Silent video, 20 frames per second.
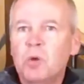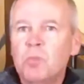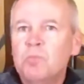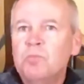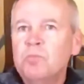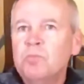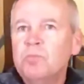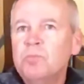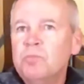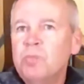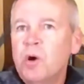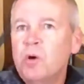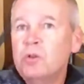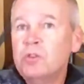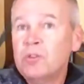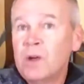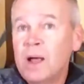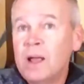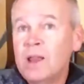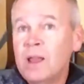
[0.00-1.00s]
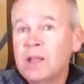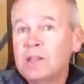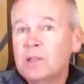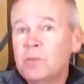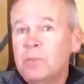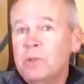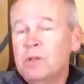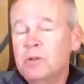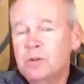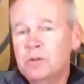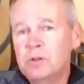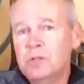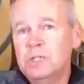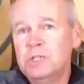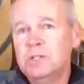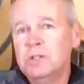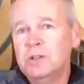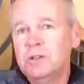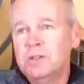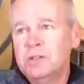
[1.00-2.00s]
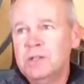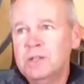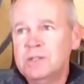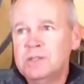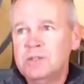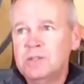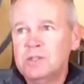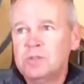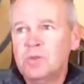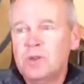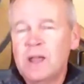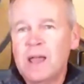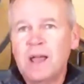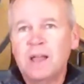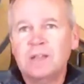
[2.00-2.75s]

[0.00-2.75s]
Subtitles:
bone dry like the Pino Grigio. This one has